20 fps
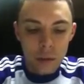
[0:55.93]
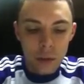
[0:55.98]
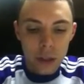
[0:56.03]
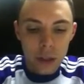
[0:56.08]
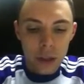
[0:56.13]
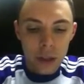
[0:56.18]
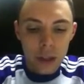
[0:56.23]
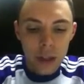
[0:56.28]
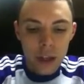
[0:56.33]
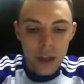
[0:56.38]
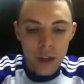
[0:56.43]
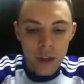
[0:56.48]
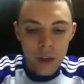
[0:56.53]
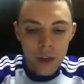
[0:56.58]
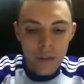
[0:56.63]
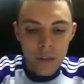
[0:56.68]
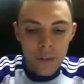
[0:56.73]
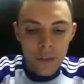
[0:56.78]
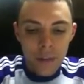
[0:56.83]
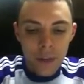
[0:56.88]
But
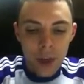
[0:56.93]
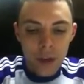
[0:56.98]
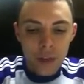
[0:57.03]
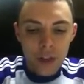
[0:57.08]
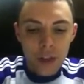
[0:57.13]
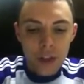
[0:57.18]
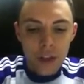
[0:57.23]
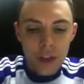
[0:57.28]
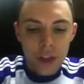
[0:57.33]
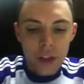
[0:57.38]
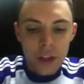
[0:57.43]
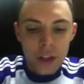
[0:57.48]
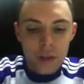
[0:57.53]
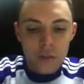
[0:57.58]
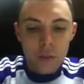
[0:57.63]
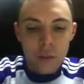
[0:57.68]
I really think it's